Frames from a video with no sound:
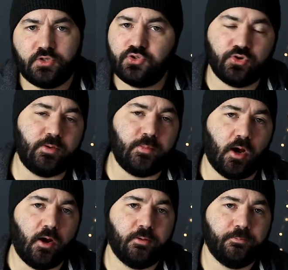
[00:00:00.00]

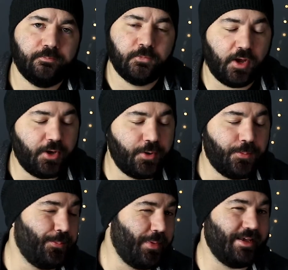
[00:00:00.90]
StreamYard, an
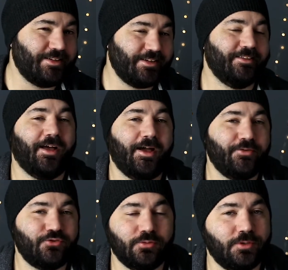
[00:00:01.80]
amazing
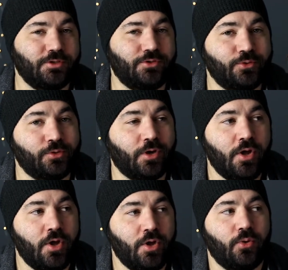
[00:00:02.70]
live streaming tool
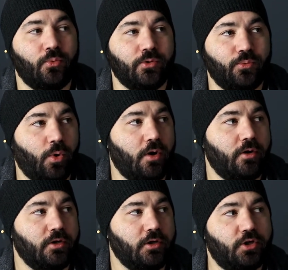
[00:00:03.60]
with
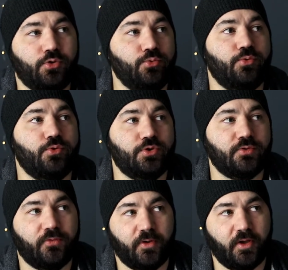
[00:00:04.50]
one
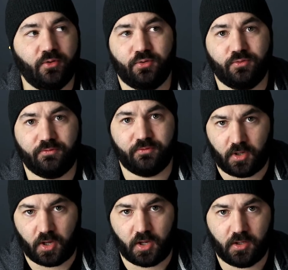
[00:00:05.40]
huge fatal
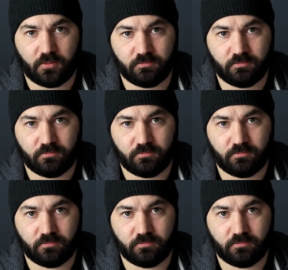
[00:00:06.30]
flaw.